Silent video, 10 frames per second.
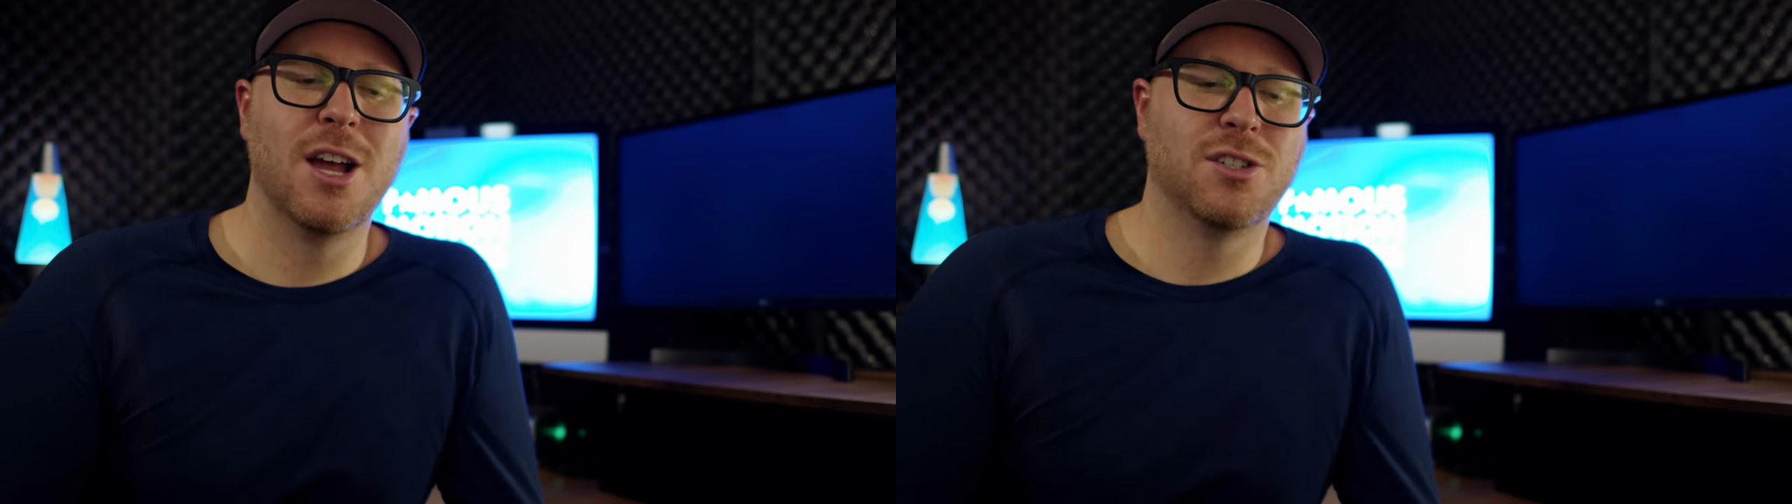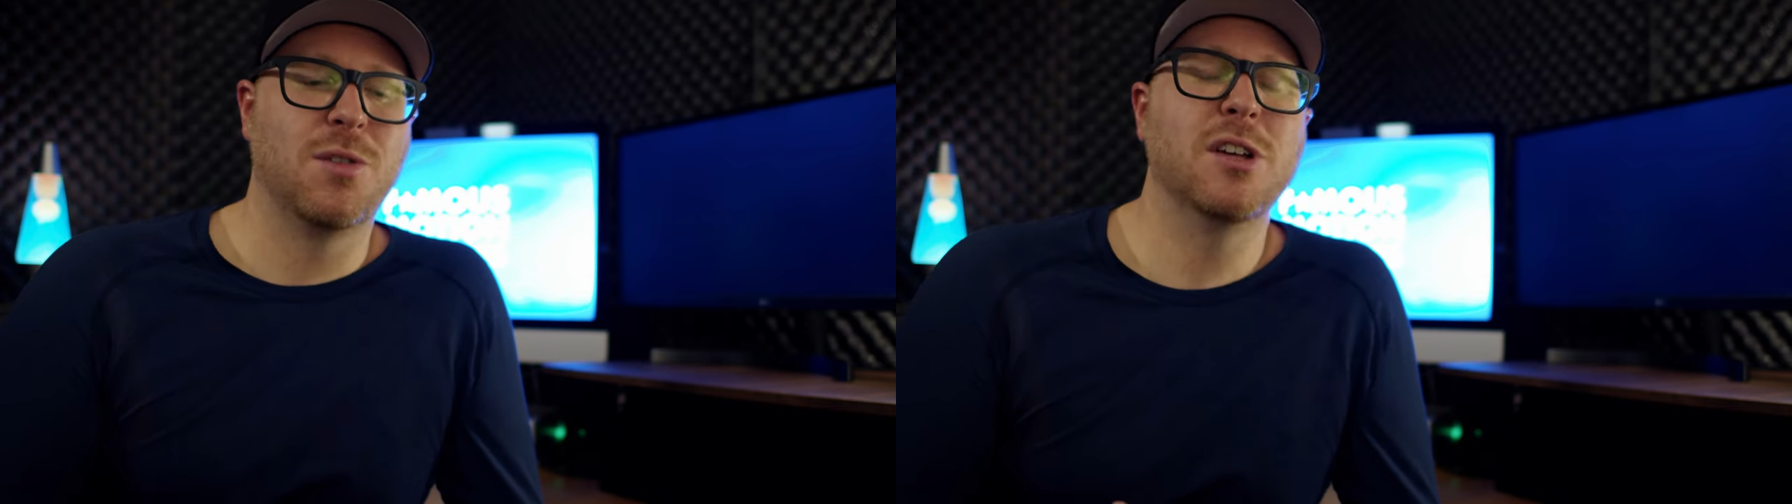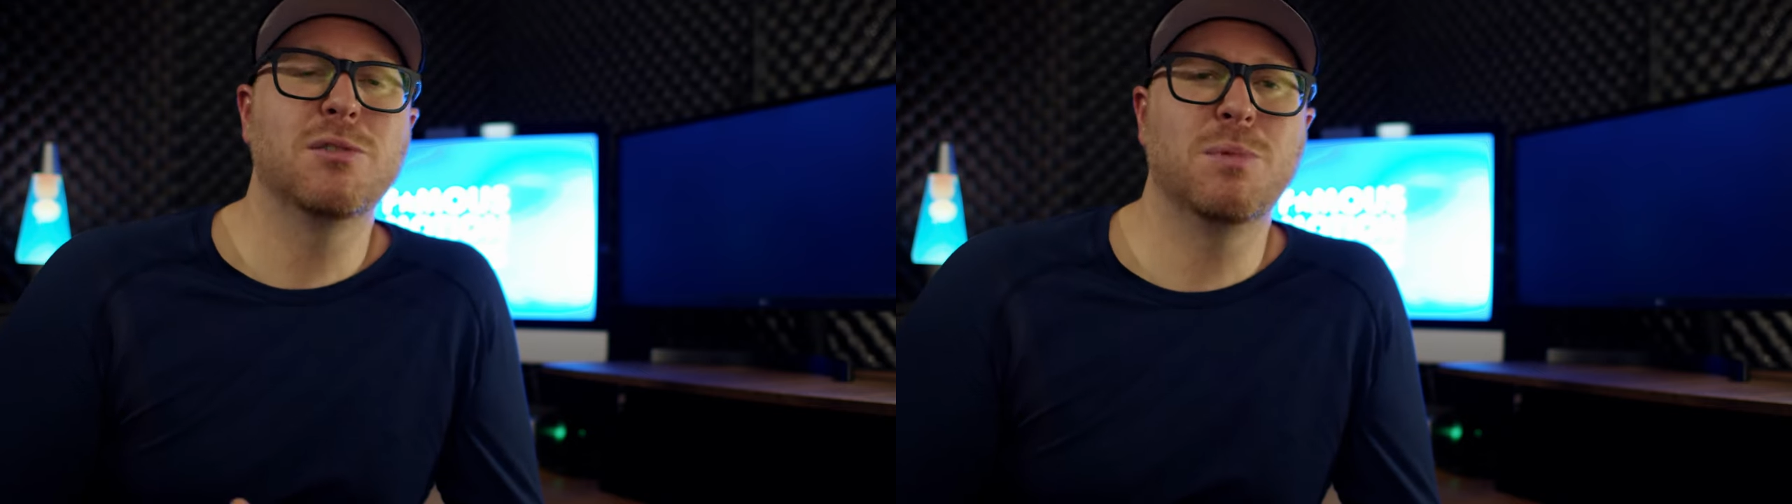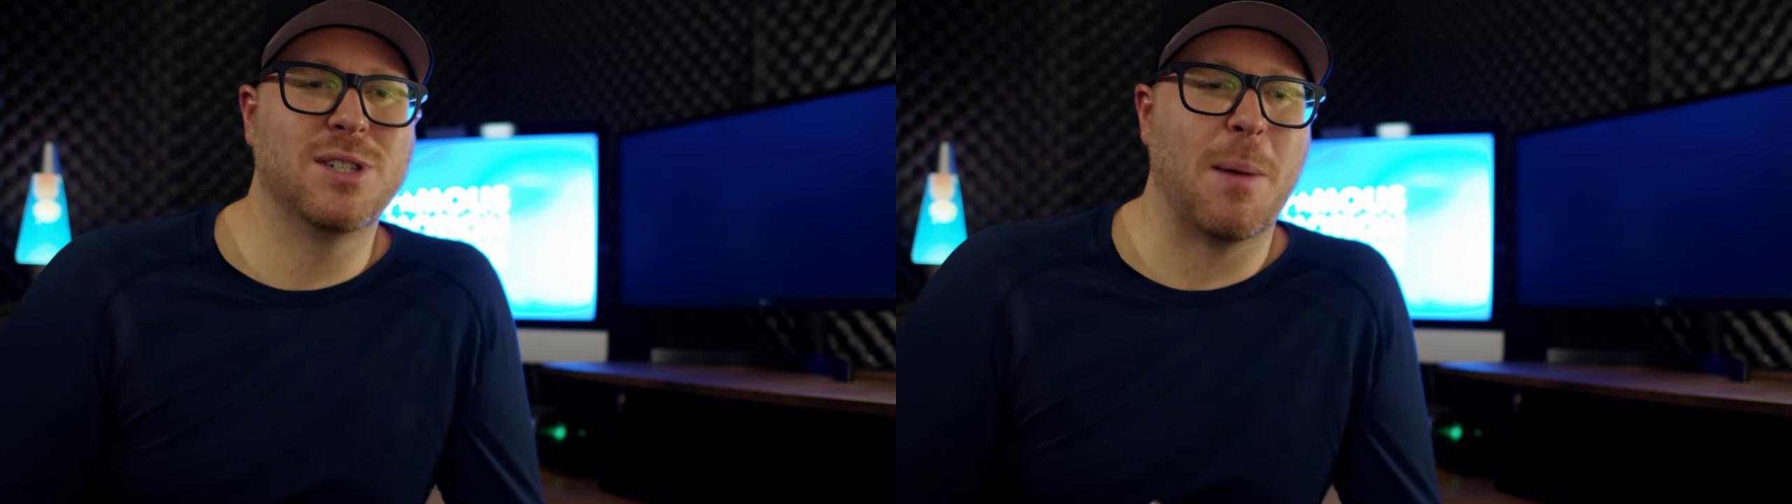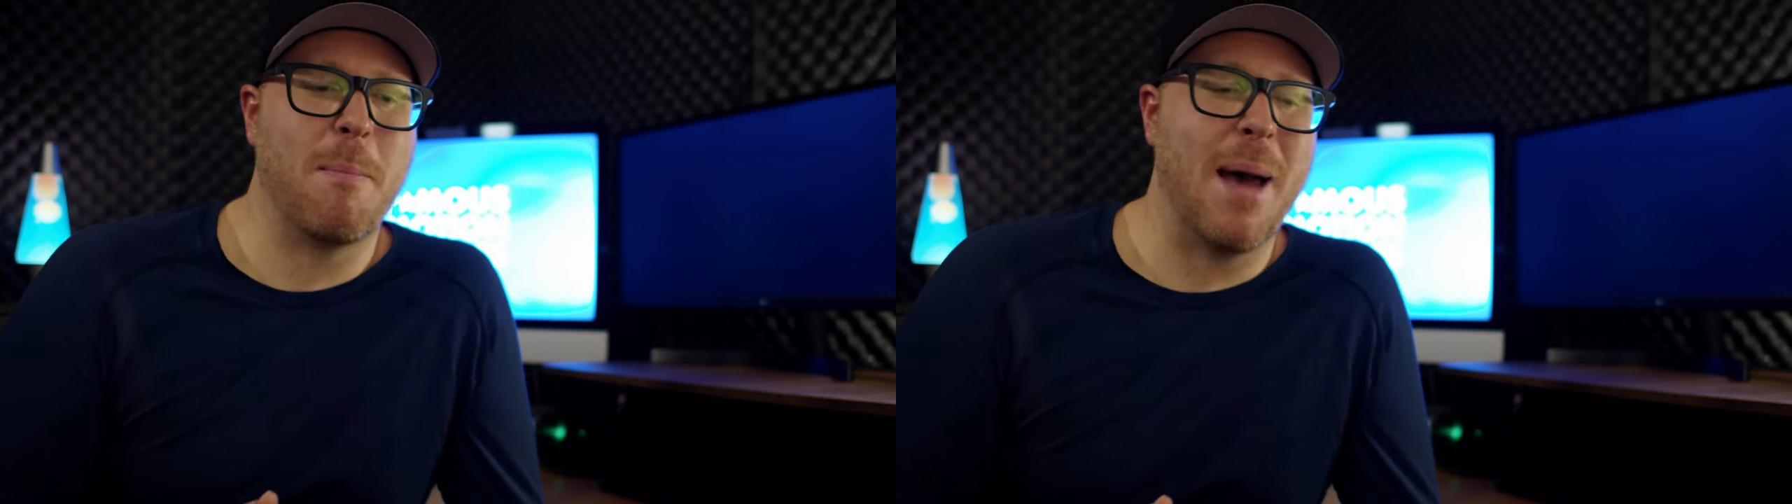So this
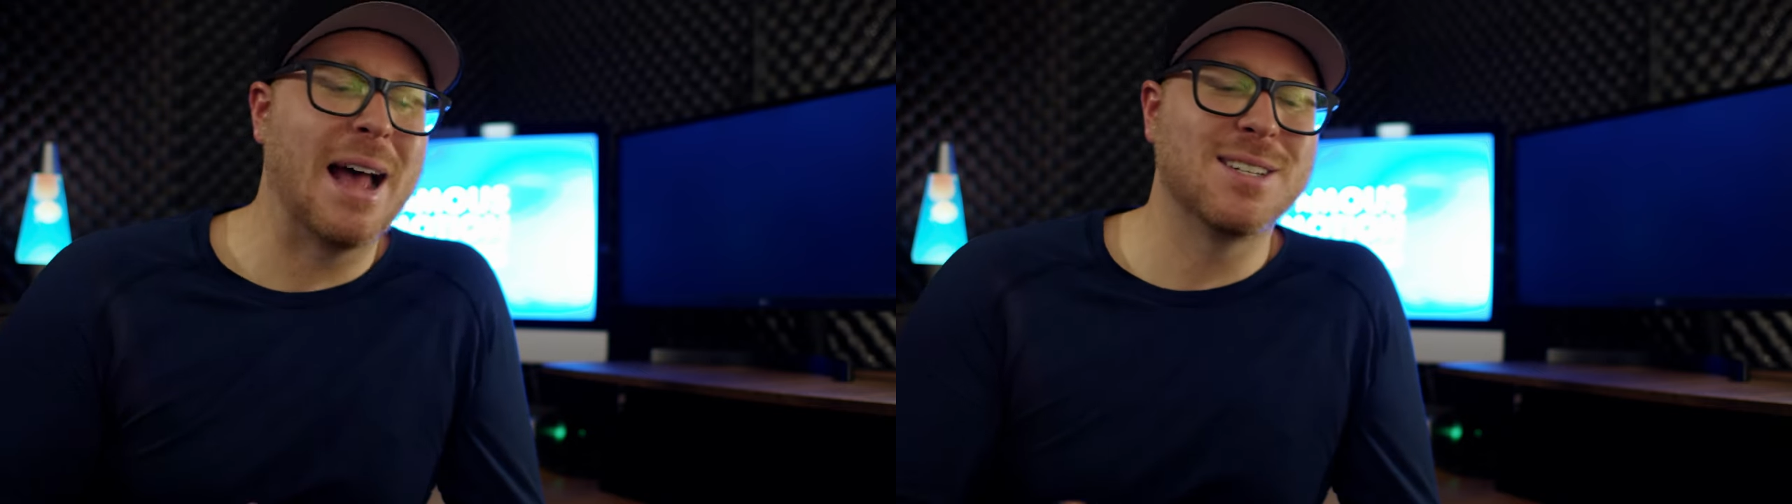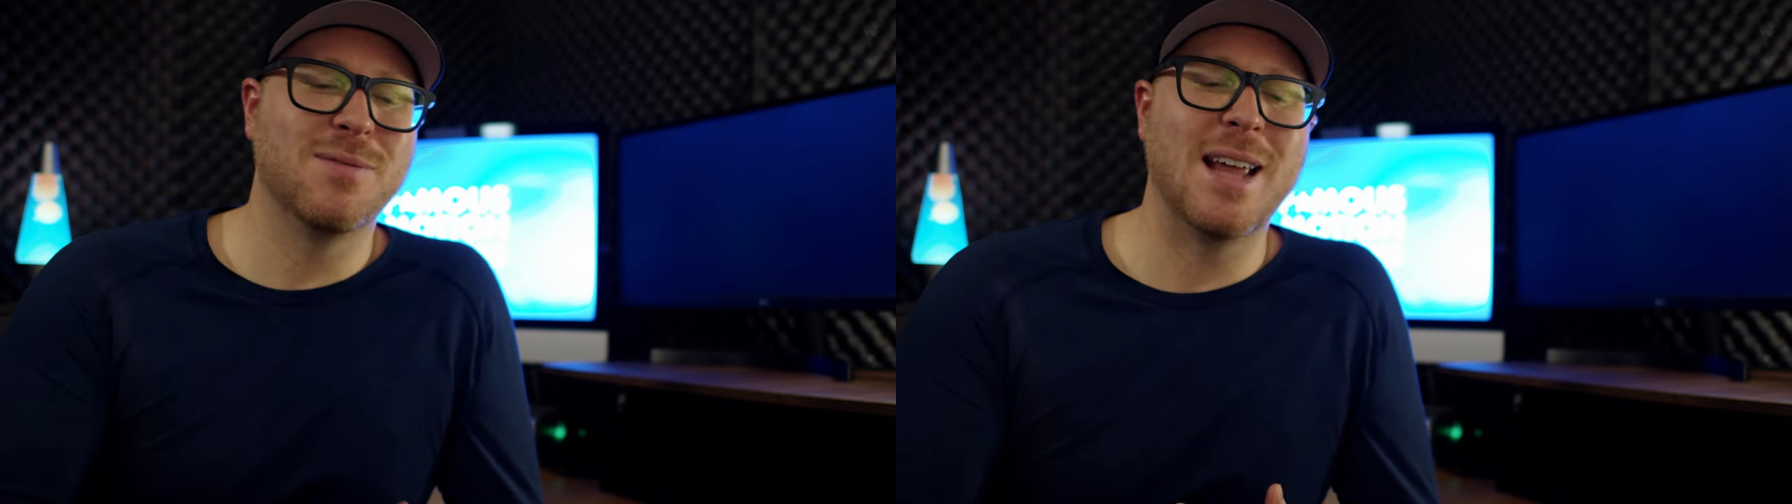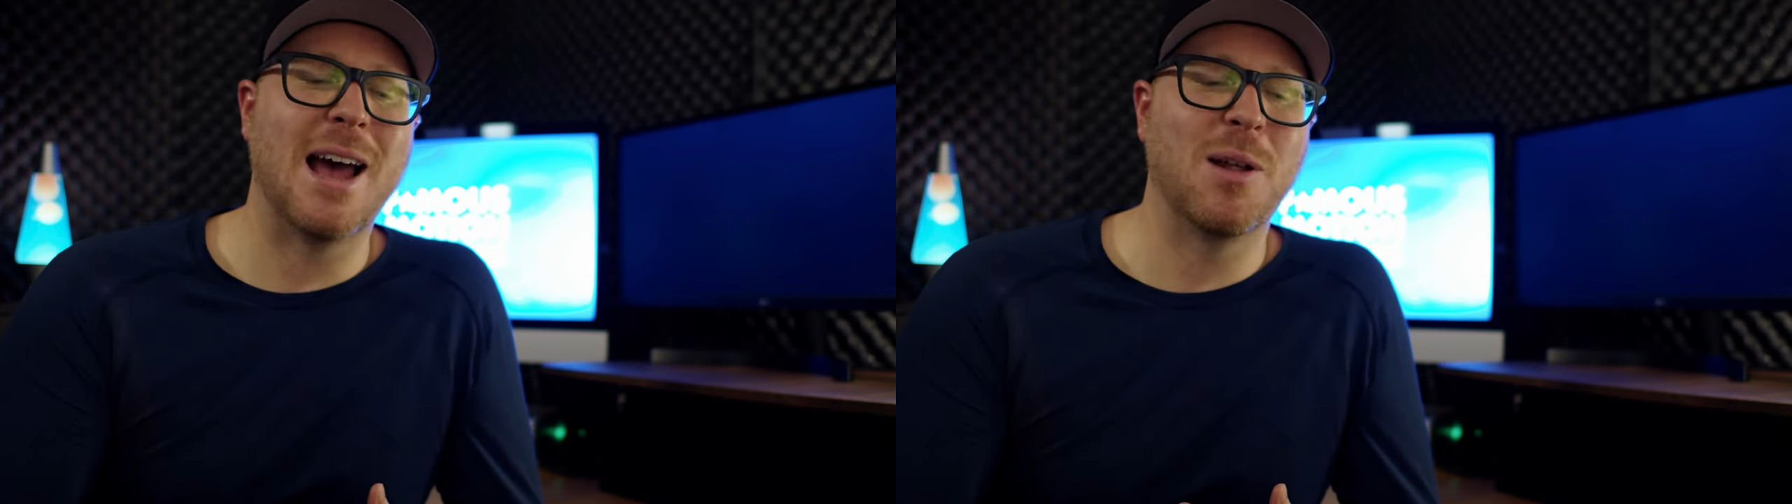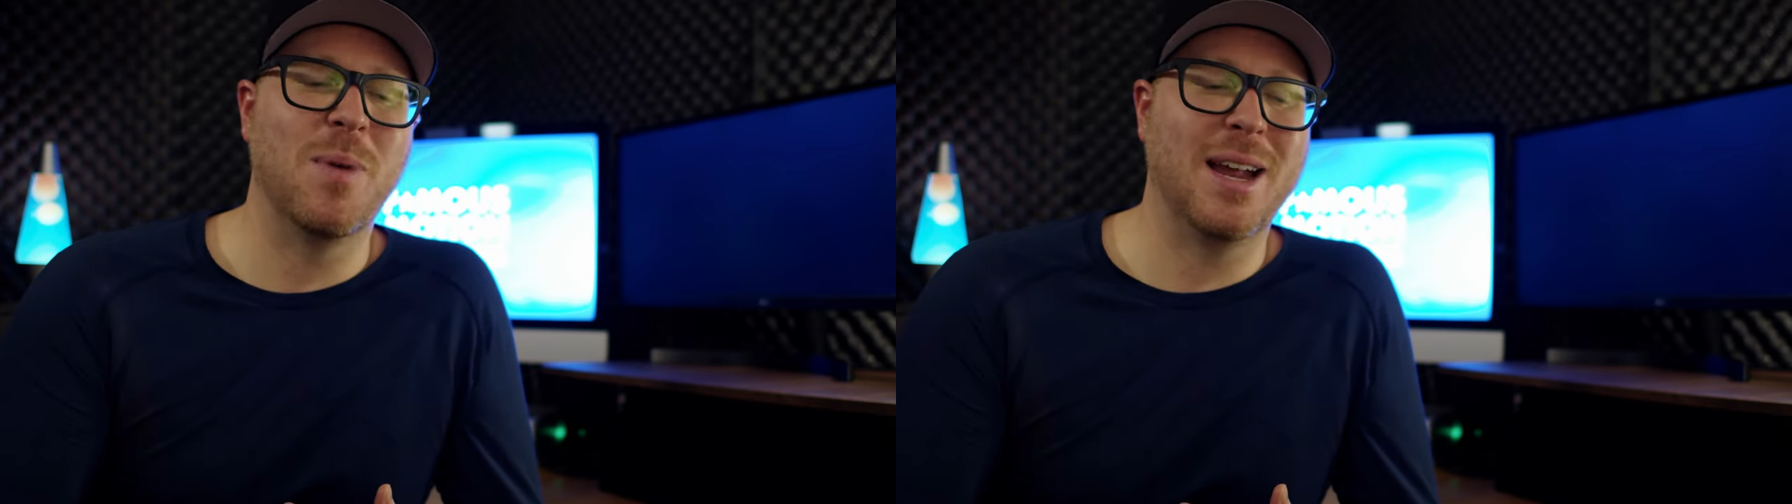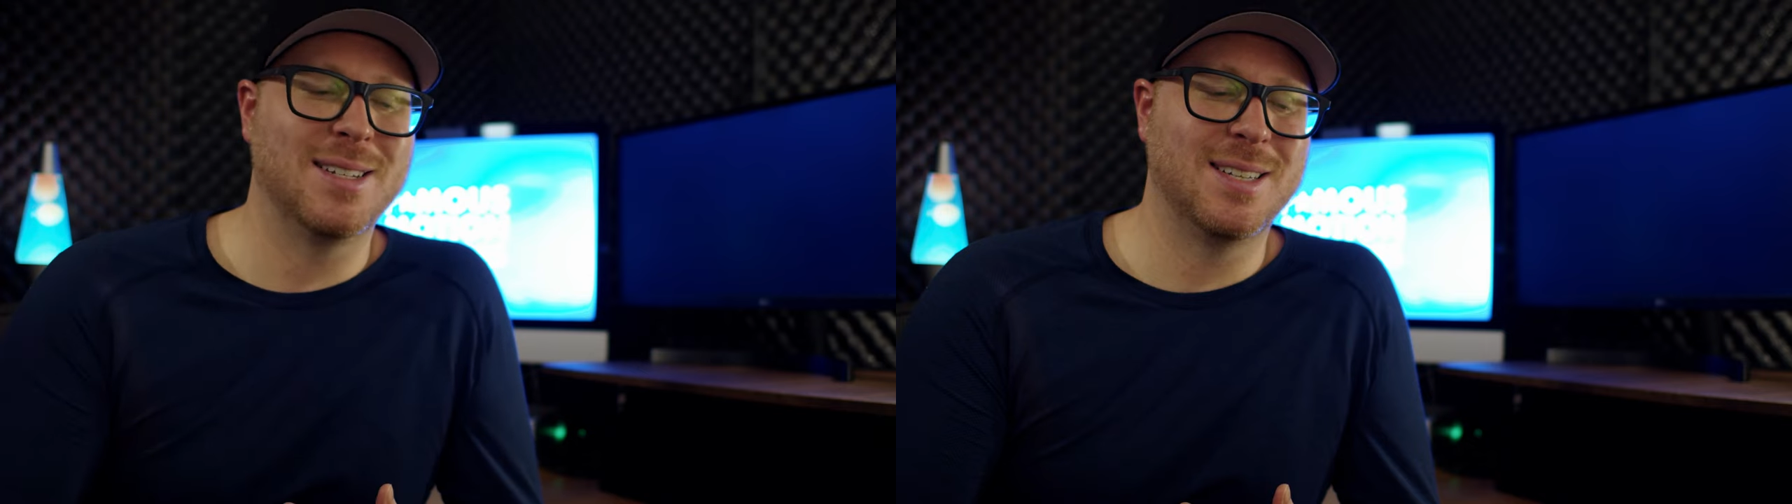was a massive
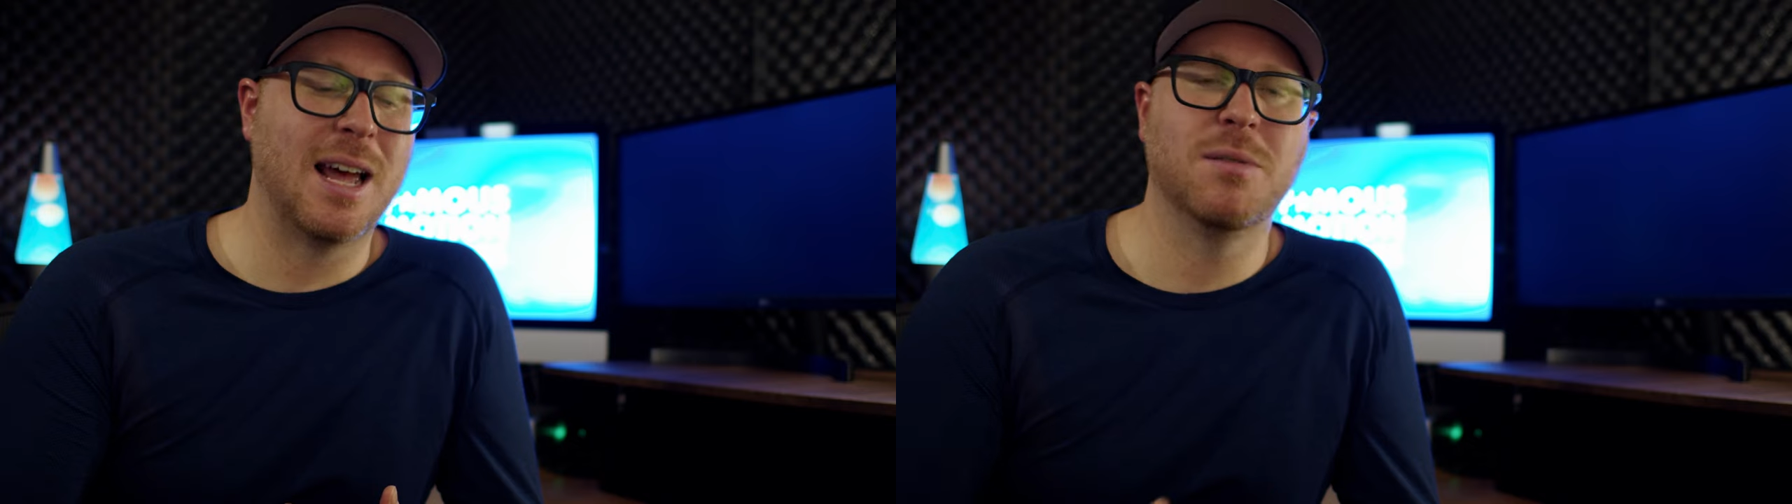database that I